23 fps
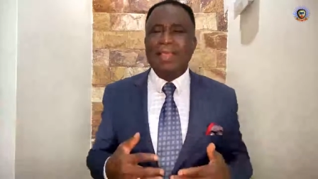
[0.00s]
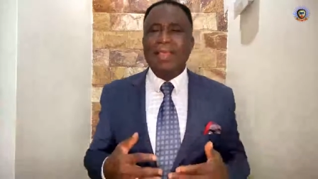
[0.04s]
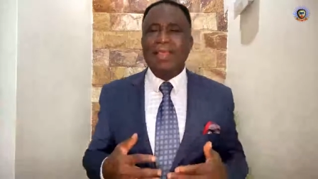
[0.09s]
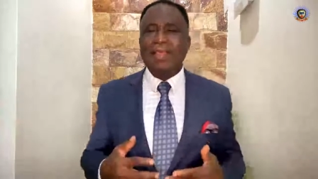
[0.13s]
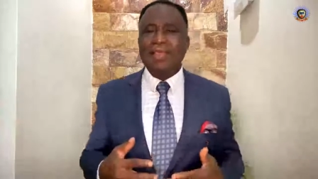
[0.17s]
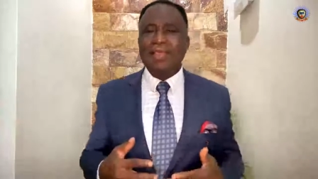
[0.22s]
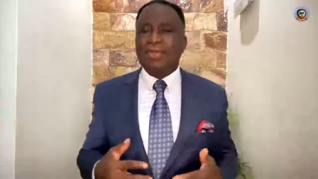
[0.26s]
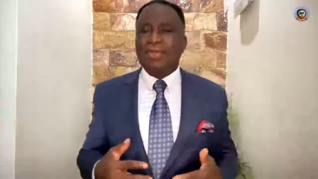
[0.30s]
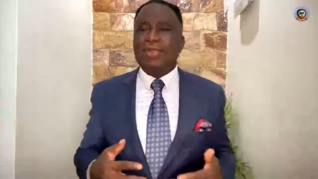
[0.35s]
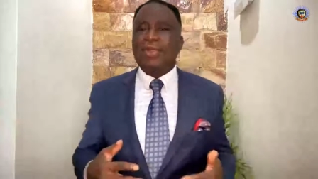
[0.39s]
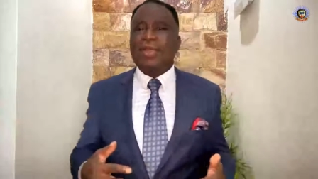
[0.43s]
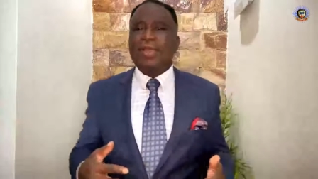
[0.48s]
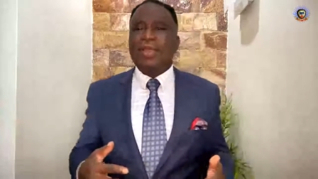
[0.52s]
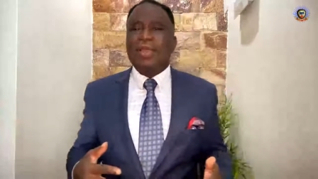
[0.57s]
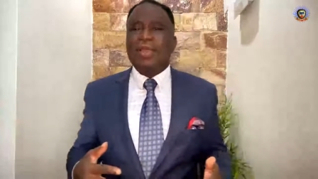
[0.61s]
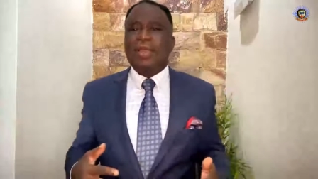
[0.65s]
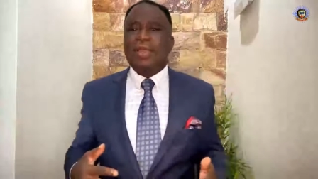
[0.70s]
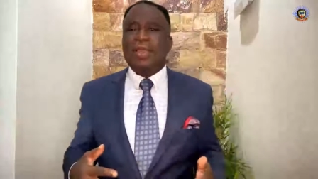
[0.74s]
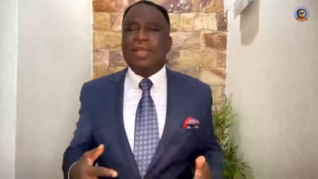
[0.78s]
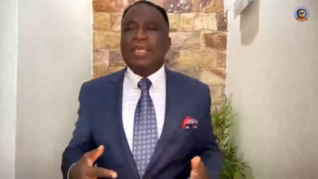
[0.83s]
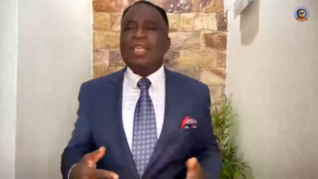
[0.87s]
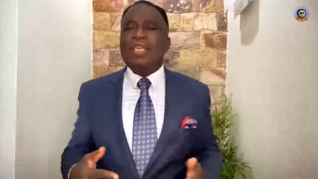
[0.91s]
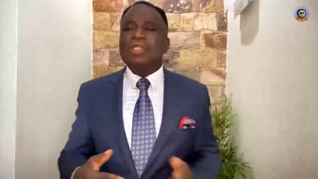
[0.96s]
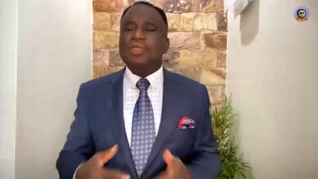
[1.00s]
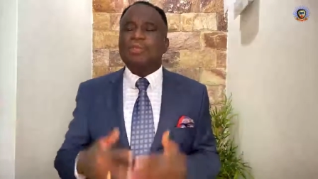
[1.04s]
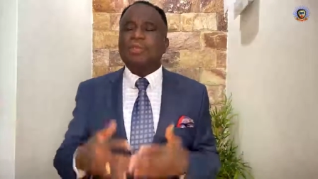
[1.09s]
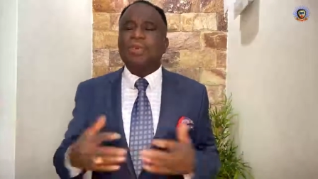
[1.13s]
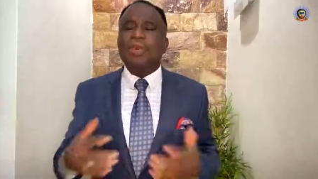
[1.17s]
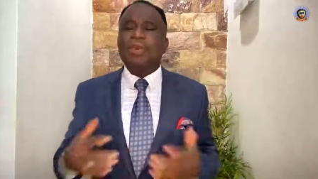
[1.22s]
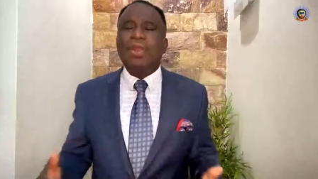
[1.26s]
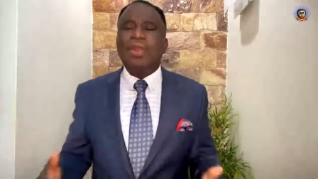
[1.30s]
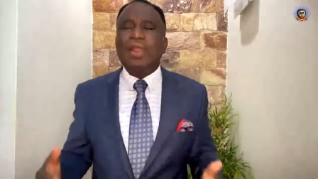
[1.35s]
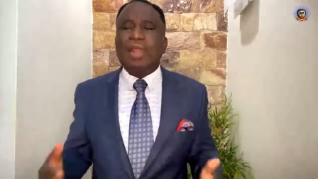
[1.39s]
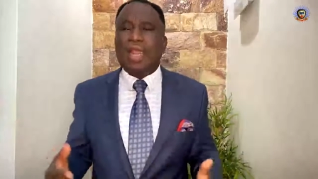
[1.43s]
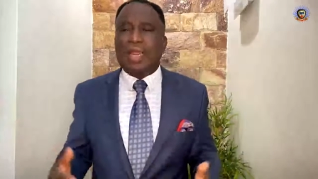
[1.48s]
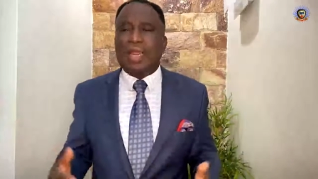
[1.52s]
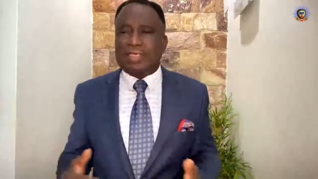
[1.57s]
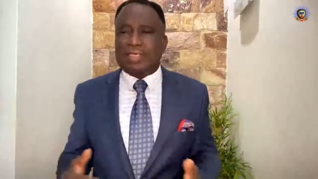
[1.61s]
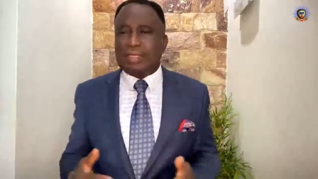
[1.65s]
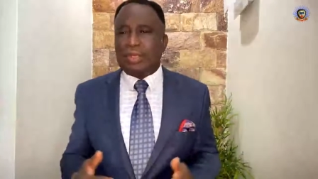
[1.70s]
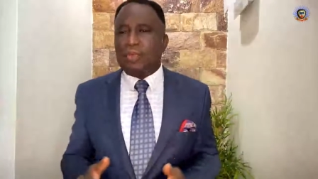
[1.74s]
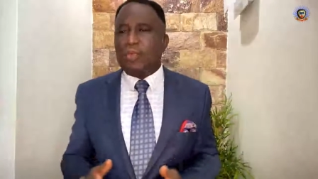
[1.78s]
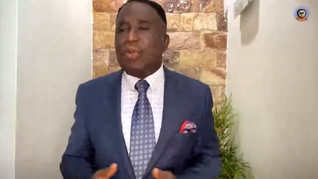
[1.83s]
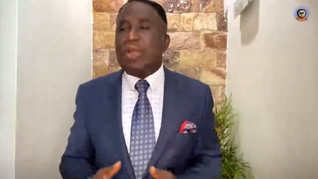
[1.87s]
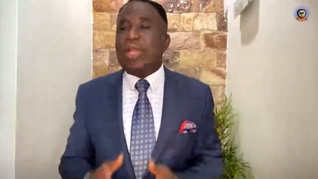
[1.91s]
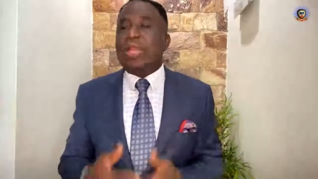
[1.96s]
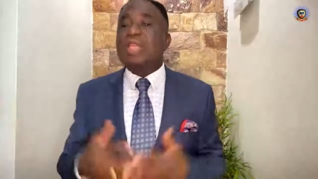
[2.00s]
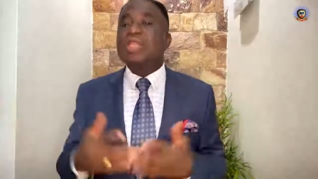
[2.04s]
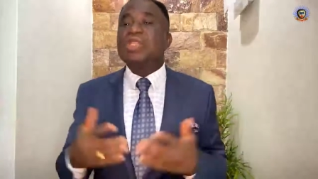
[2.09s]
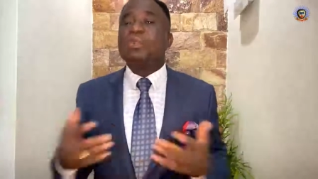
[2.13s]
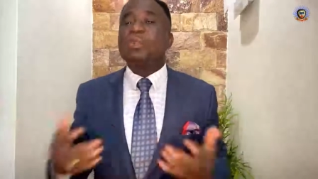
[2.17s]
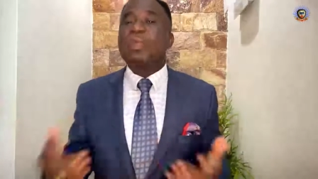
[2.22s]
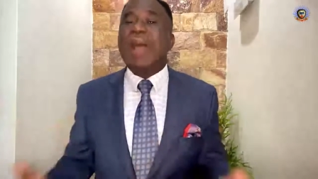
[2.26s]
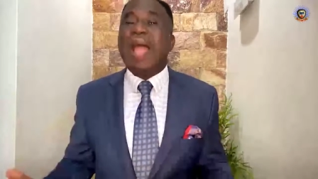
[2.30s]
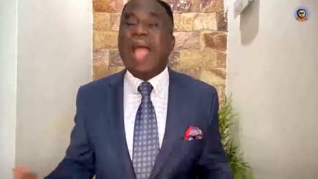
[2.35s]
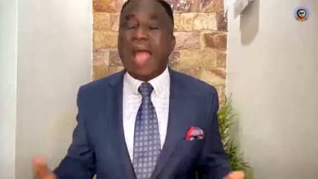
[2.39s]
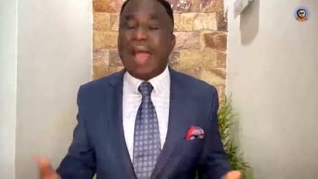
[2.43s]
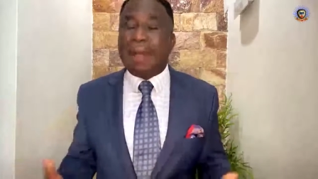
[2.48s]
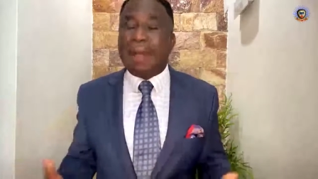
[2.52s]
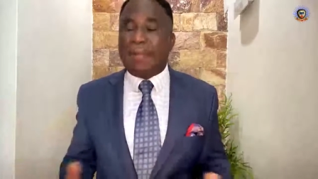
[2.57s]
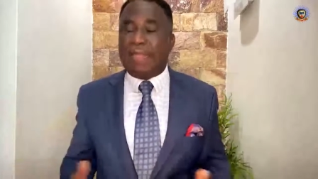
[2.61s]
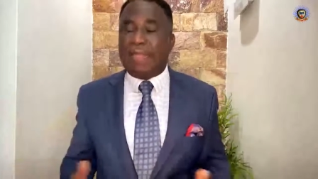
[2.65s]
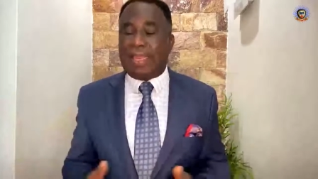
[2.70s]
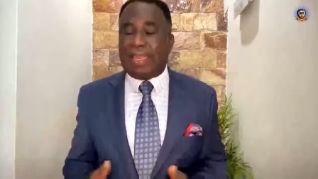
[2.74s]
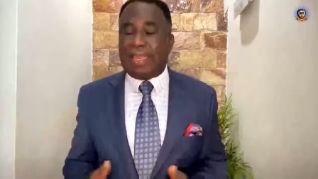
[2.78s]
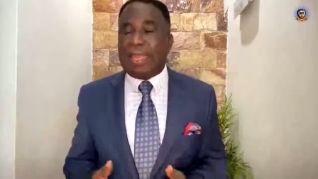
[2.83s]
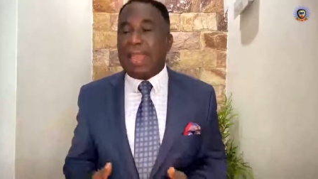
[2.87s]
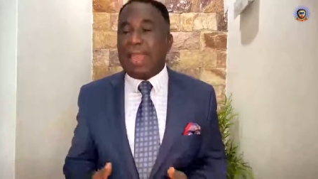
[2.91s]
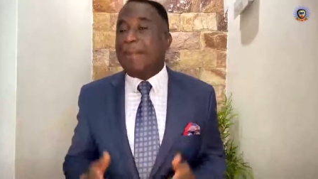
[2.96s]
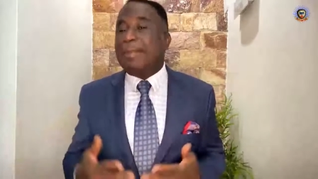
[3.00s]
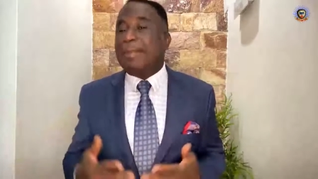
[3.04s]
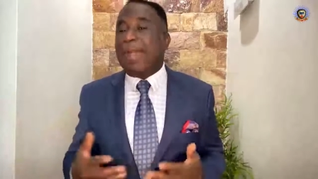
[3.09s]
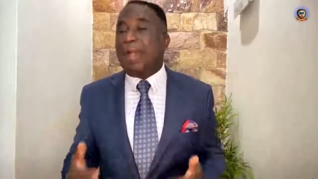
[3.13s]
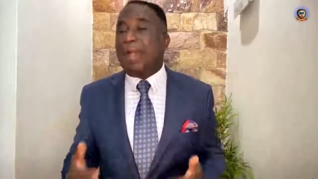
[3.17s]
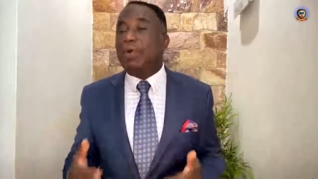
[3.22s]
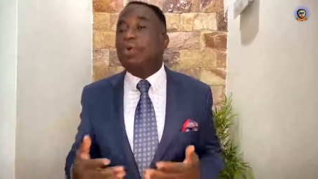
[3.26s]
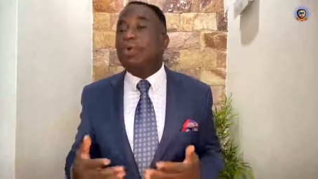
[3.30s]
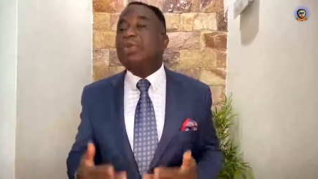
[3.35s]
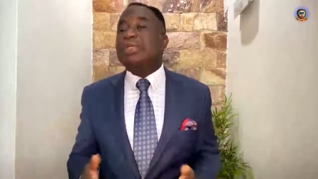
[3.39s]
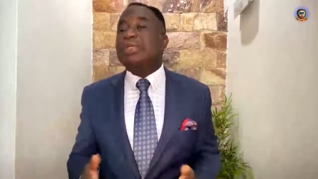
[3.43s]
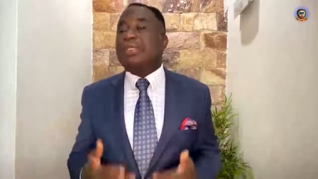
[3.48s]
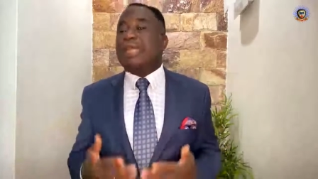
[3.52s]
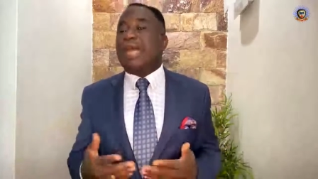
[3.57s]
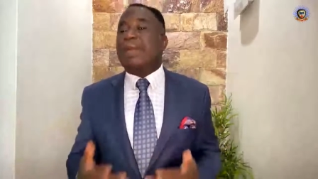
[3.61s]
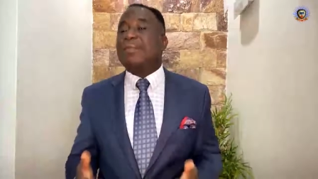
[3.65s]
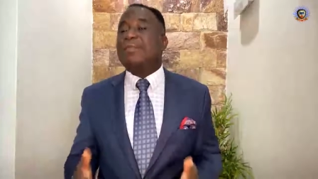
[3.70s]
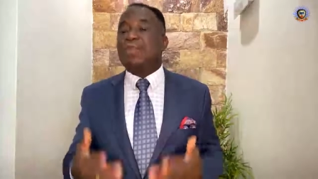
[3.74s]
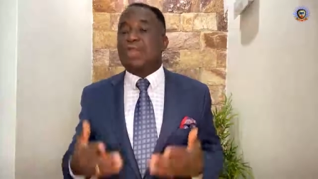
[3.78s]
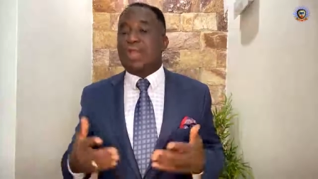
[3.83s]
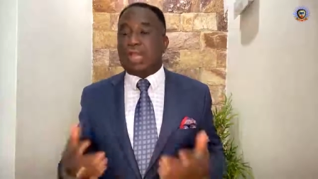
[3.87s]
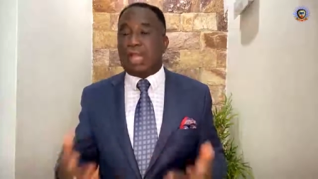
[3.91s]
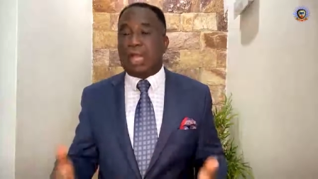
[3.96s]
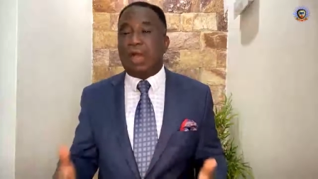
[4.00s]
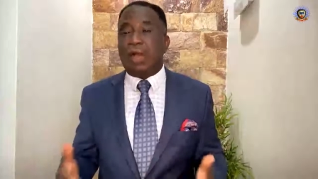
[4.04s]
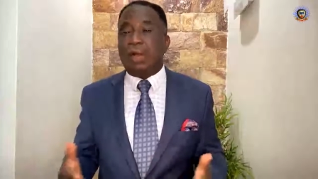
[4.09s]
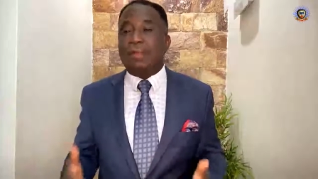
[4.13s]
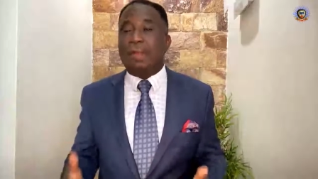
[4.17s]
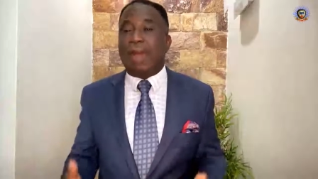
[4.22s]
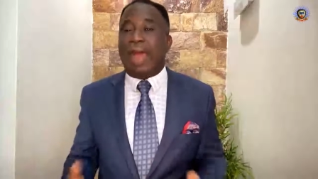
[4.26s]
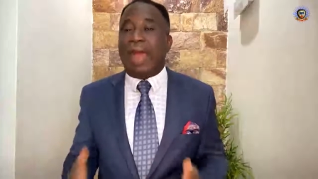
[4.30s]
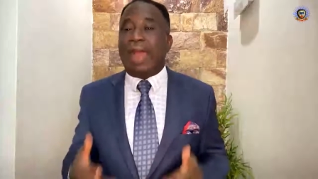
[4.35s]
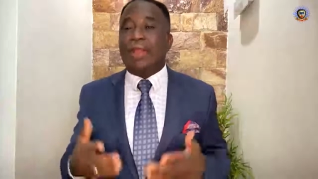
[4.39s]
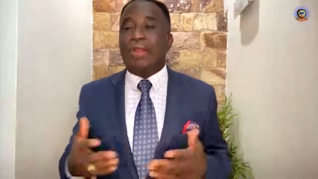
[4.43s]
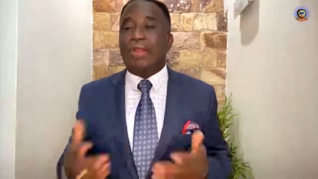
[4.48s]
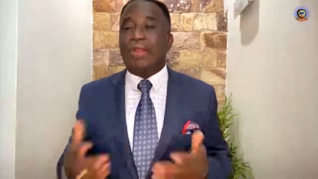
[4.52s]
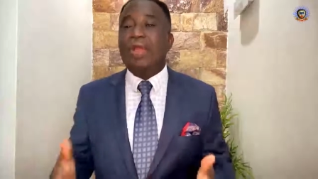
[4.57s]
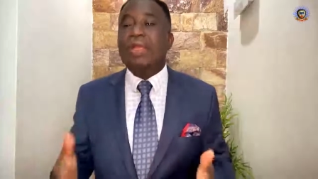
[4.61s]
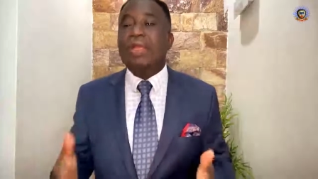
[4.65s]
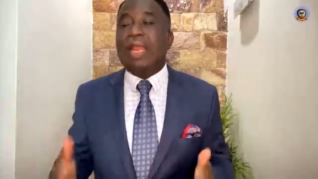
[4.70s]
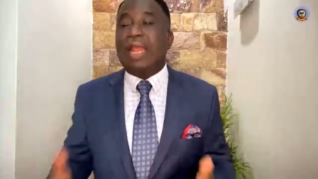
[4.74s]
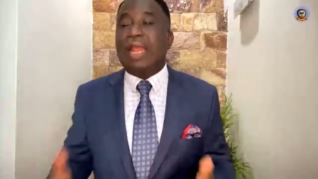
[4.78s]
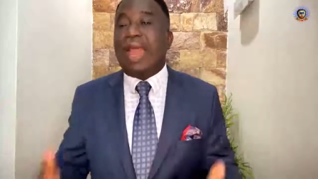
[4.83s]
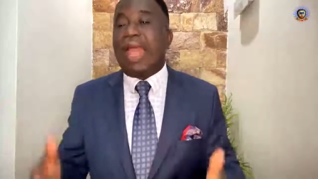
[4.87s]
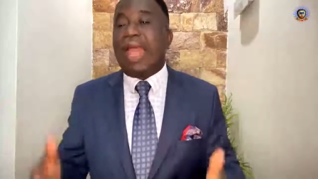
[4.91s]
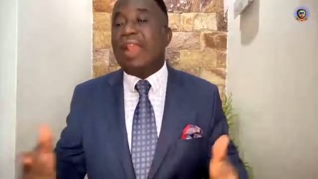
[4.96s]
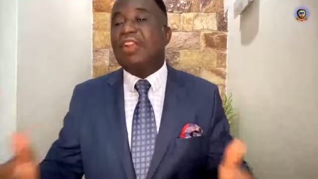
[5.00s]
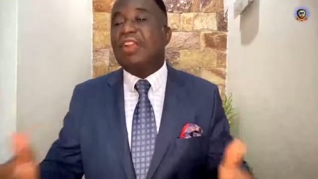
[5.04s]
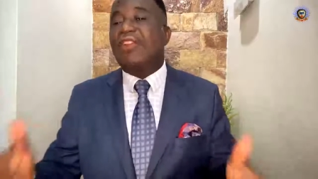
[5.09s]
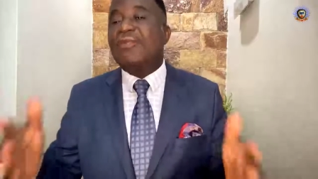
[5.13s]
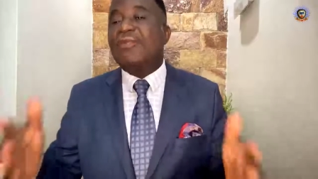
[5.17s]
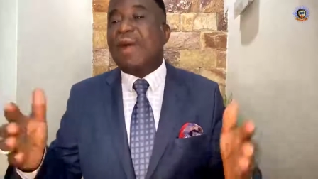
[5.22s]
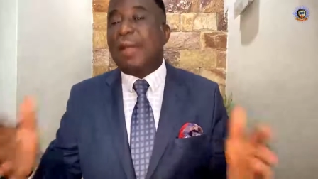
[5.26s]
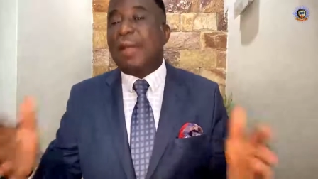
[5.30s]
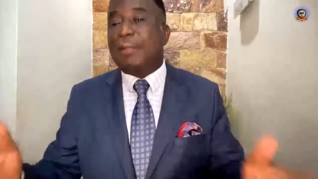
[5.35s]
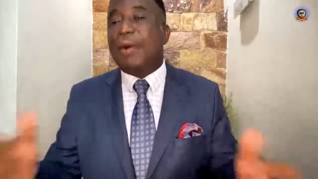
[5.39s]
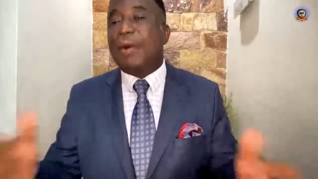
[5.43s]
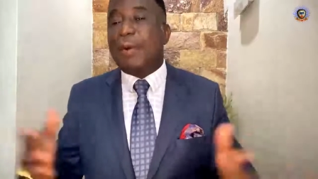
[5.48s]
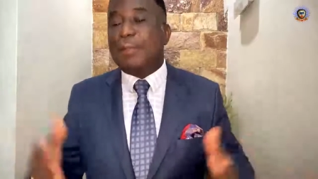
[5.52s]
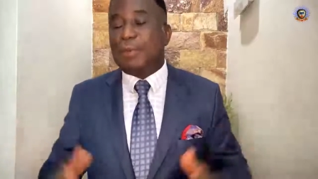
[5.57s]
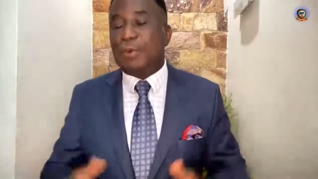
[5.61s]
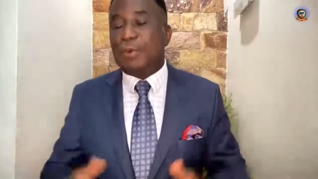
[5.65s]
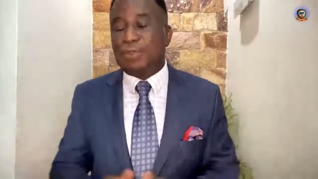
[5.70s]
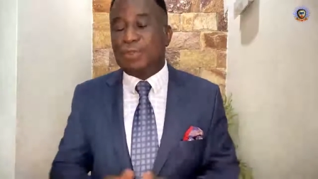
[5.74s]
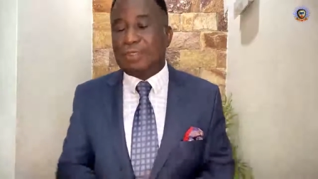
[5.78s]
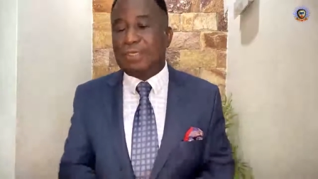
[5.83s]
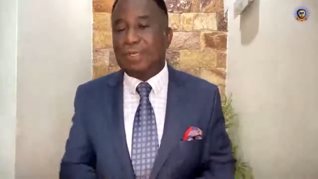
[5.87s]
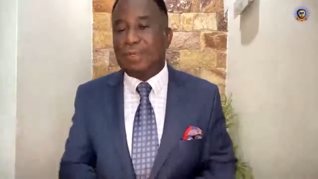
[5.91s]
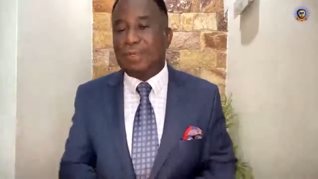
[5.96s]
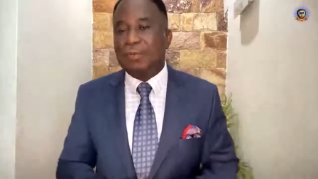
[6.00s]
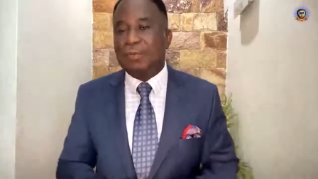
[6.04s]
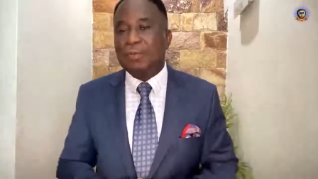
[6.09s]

So his progress will inspire me that my own time will come along the line of my purpose.